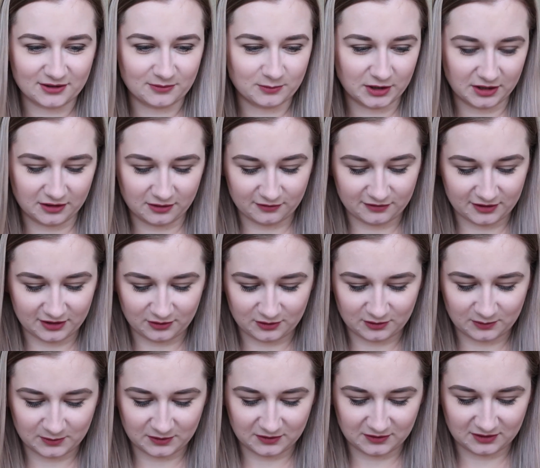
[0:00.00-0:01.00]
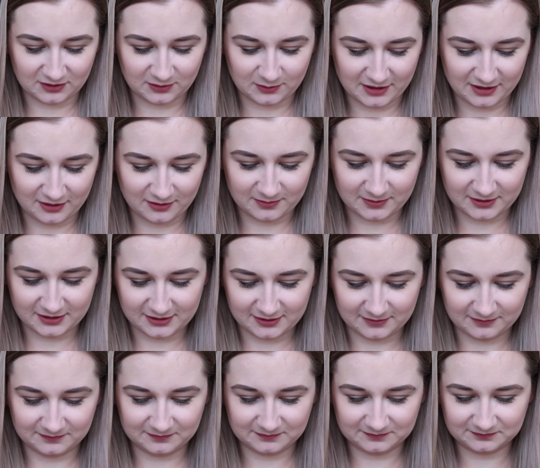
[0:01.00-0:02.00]
gonna have a fast response as well, but
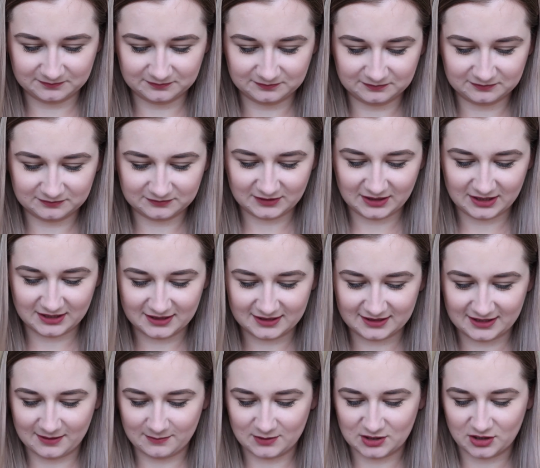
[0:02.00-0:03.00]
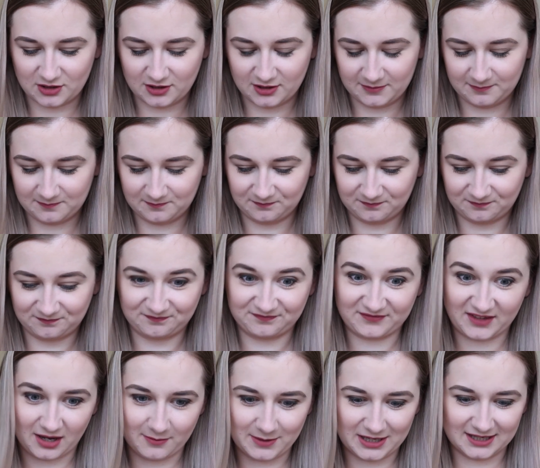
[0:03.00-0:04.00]
at the same time,
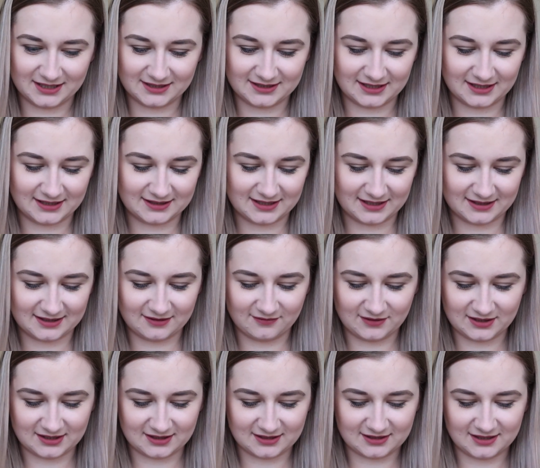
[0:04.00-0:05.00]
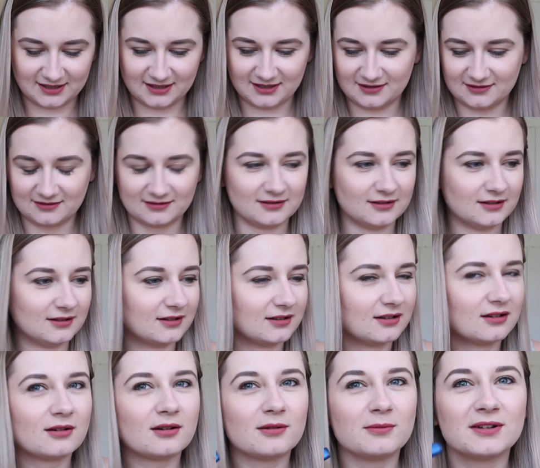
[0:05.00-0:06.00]
I mean it's excessive, isn't it? I
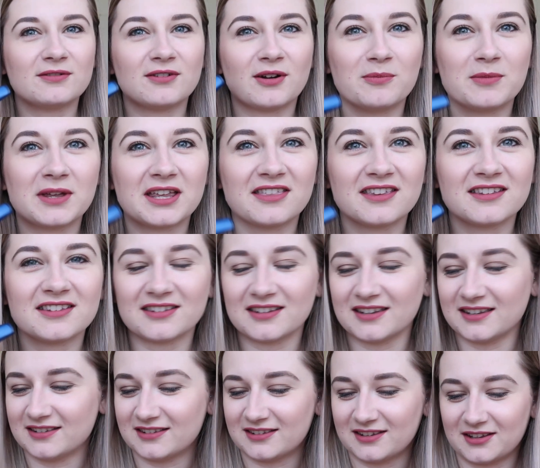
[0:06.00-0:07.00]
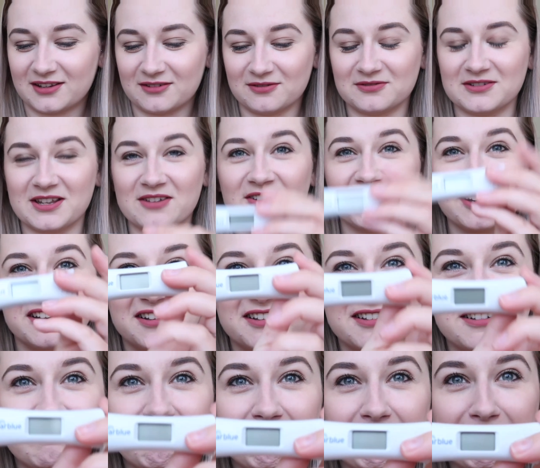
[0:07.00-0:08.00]
can't believe how big this is. Like I've never
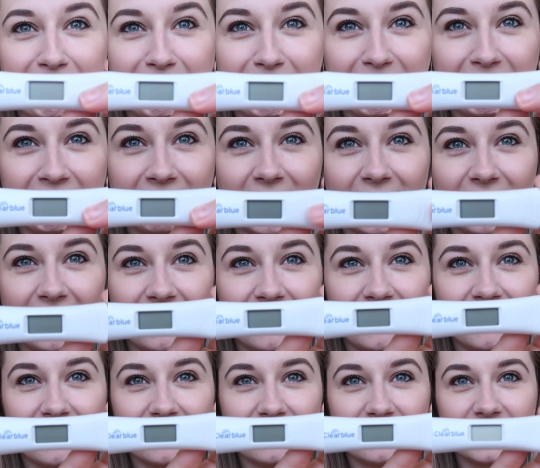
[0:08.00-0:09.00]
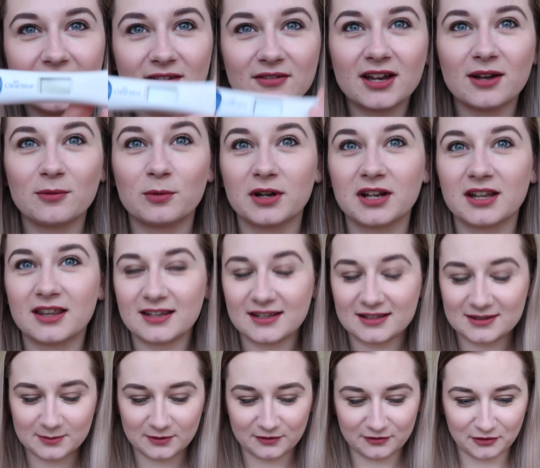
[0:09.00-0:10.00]
had one of
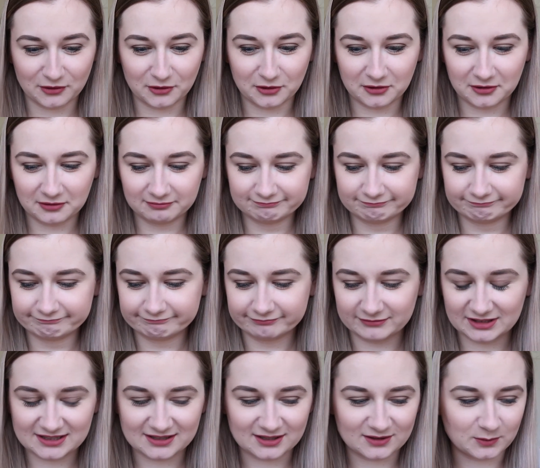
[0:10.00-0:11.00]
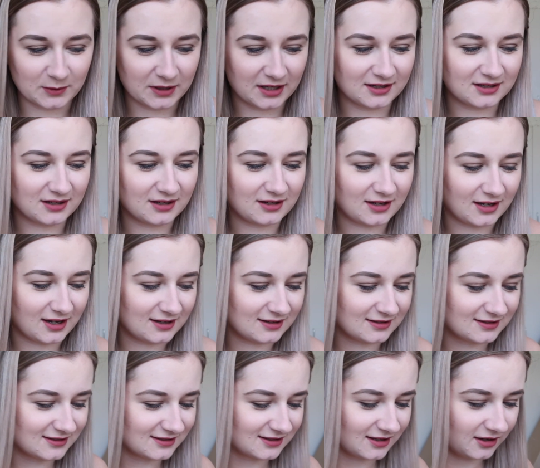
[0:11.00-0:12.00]
these before. It's weird. Okay,
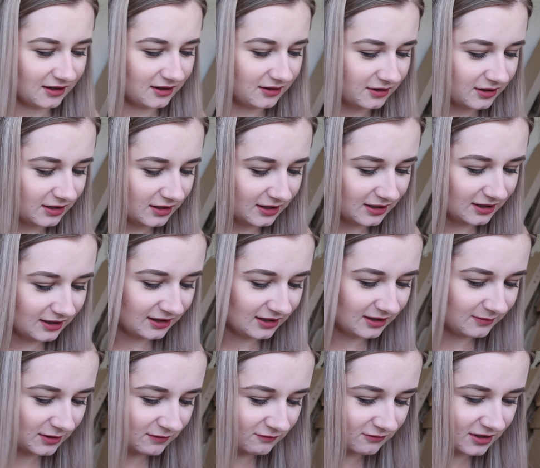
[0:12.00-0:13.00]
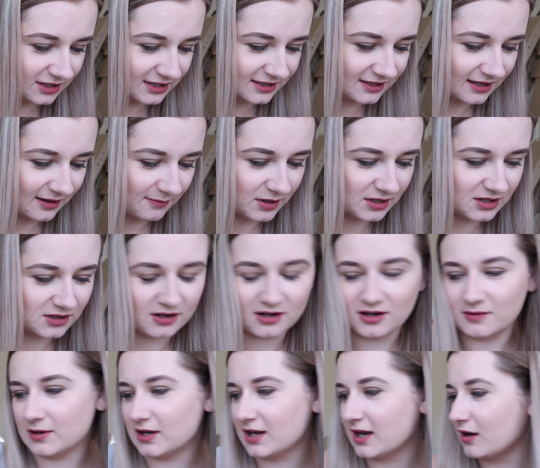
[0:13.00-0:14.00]
so let me reset my
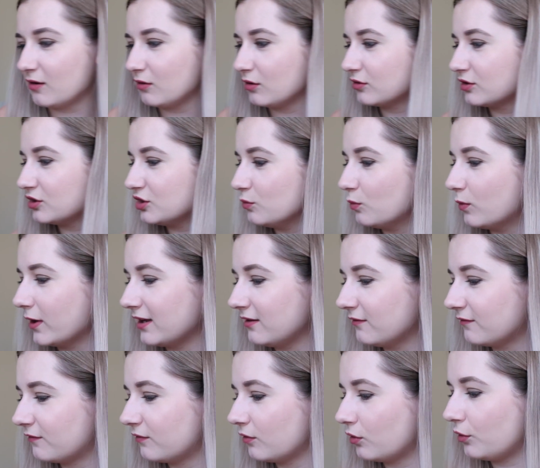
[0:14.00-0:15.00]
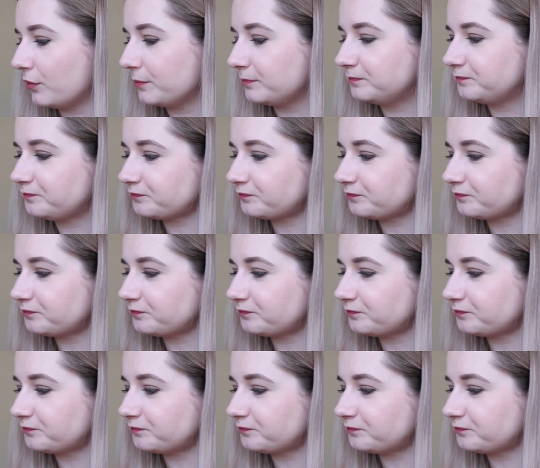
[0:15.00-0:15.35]
timer. How long do you wait for